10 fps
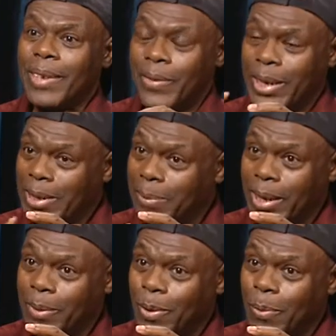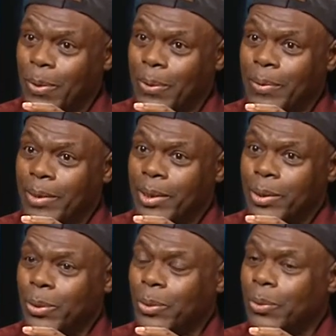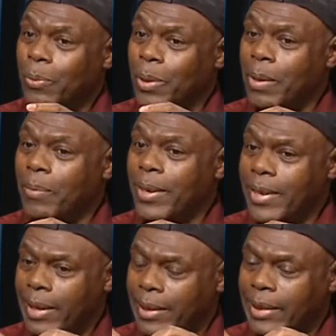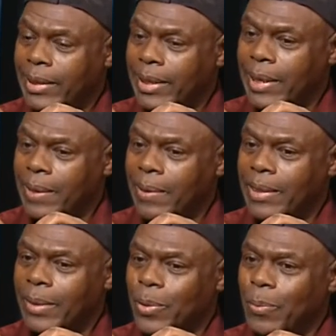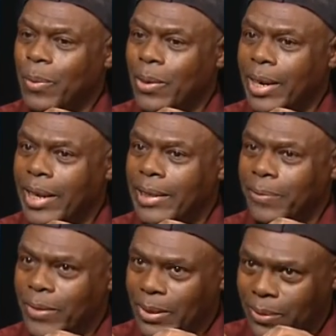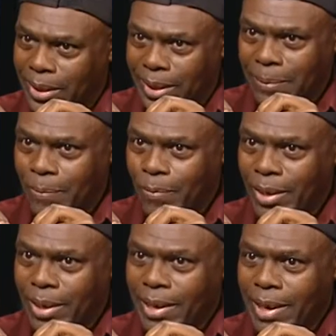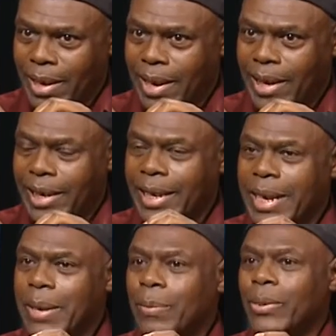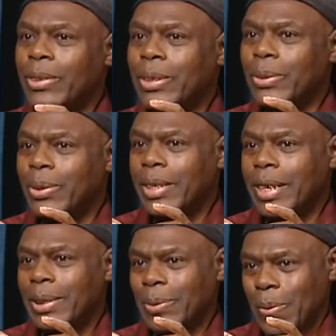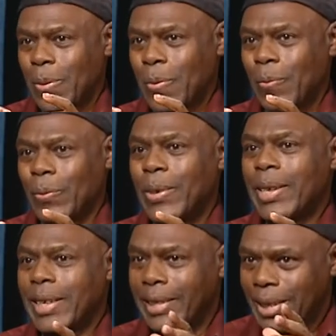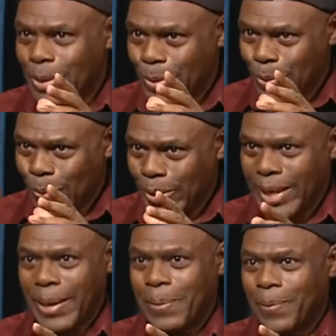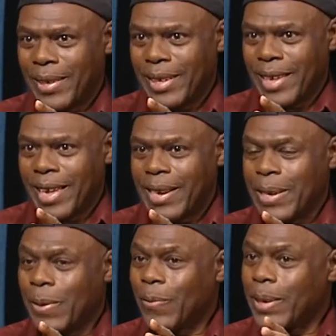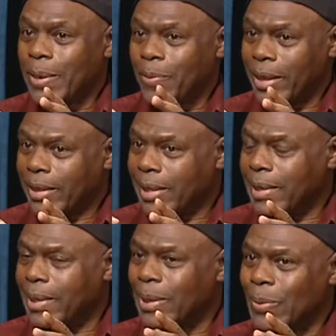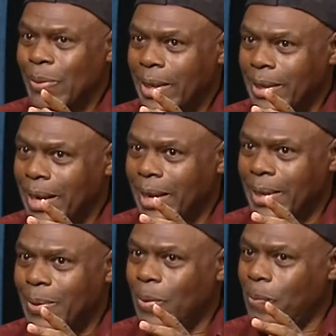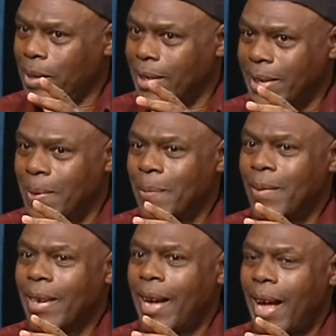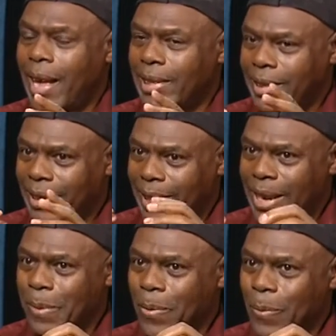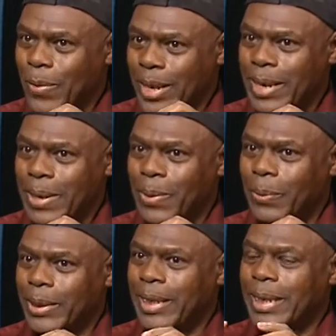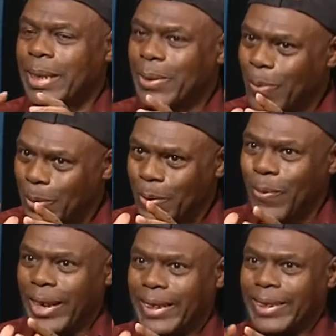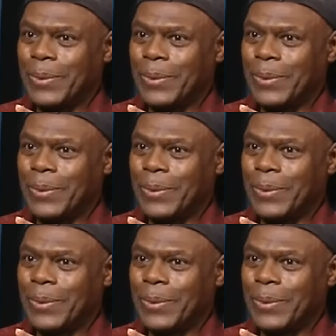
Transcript: A very smart pupil. So you could probably say that the pupil has eventually climbed on the shoulders of the tutor. And if he in fact succeeds in doing that, he obviously has the capability of seeing a little bit further.